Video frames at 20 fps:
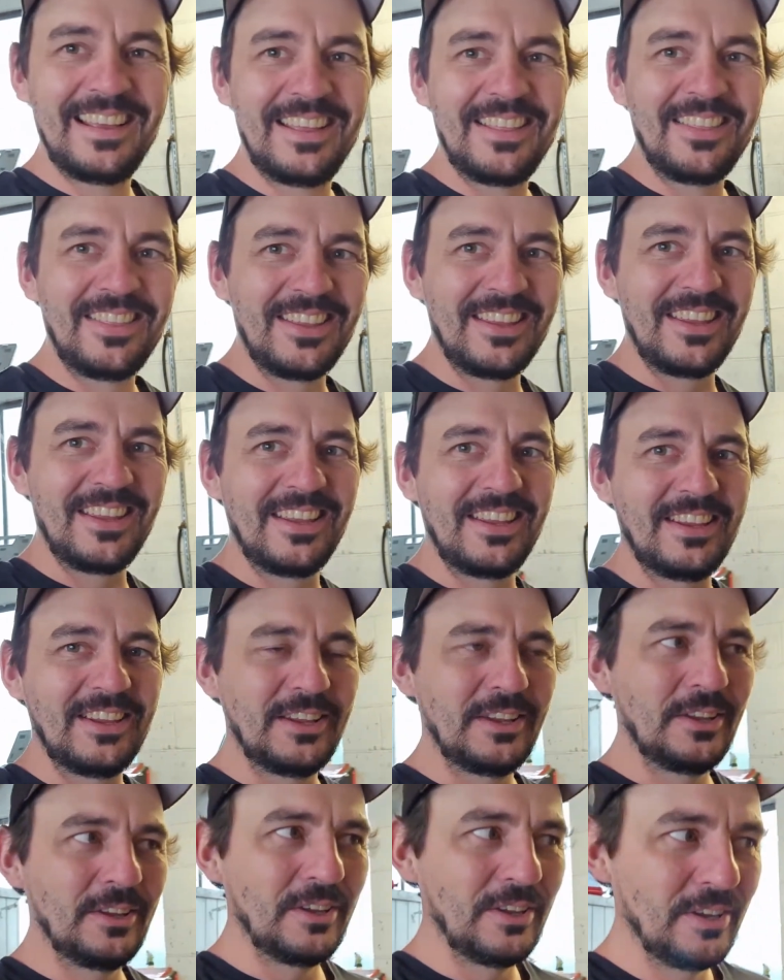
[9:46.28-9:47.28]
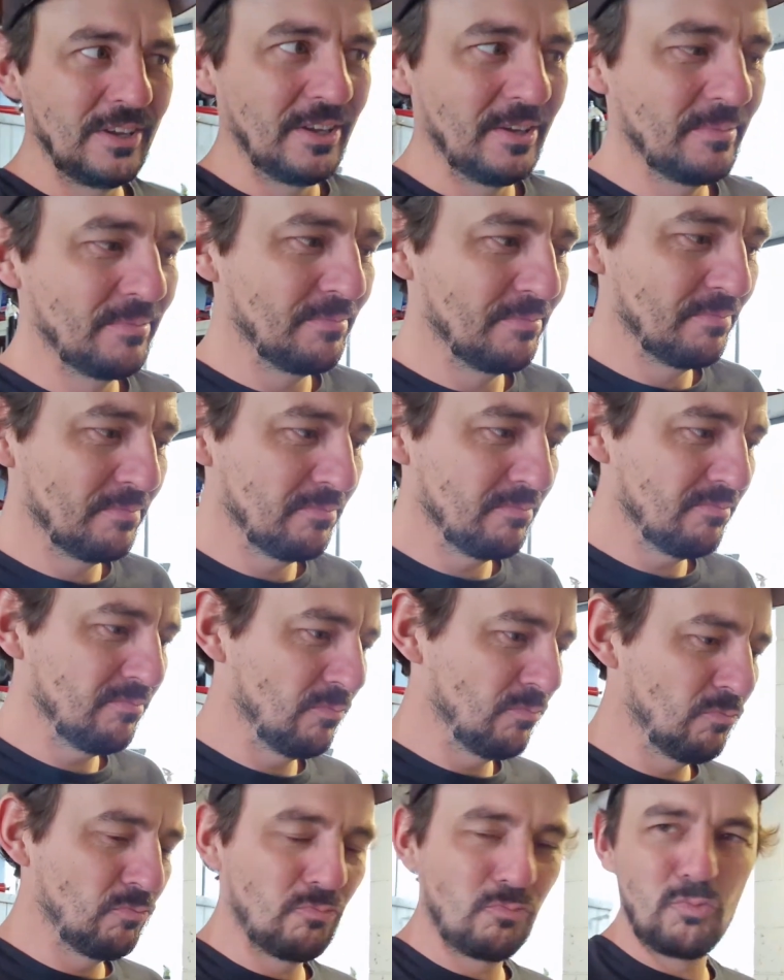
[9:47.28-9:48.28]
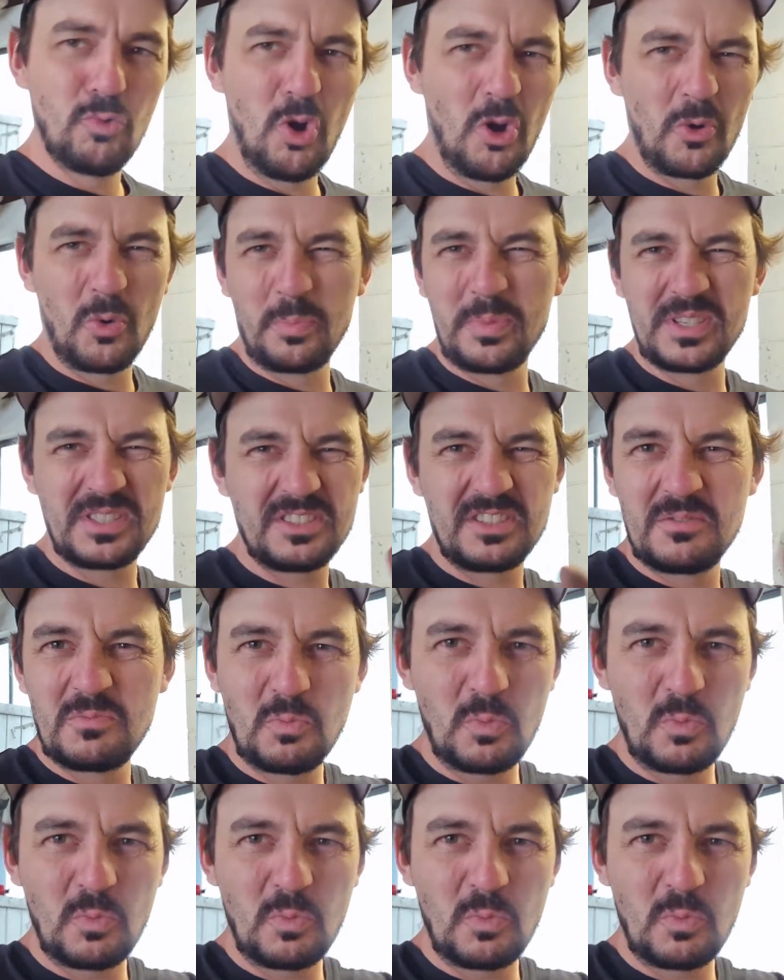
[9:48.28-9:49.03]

The rod or piston,